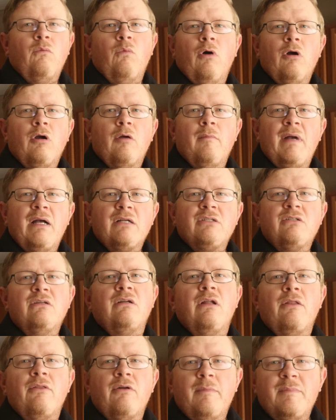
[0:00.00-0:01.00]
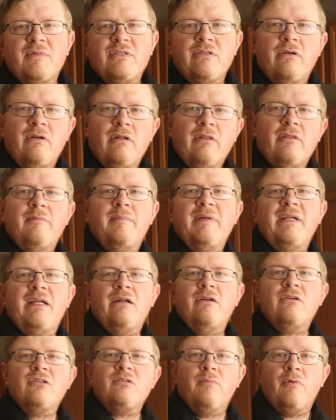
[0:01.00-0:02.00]
Welcome back to another episode of the
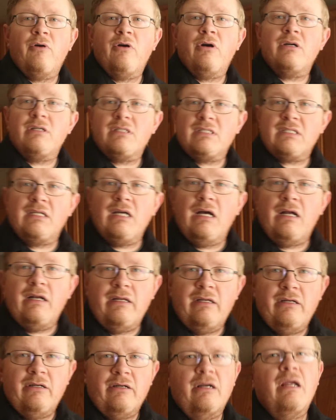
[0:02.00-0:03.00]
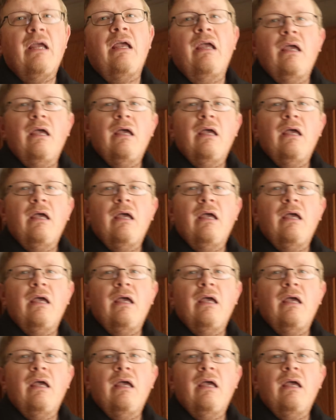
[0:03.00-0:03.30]
Beginner's Bar. Scott here.